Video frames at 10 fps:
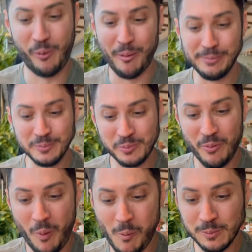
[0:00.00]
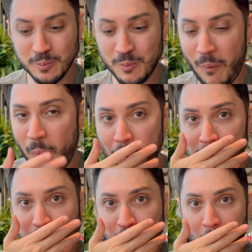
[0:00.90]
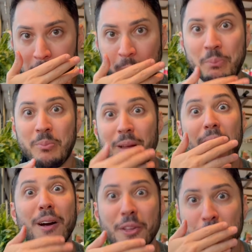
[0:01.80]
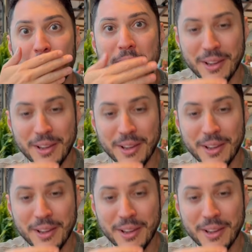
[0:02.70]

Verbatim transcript: What did we just experience? Earthquake.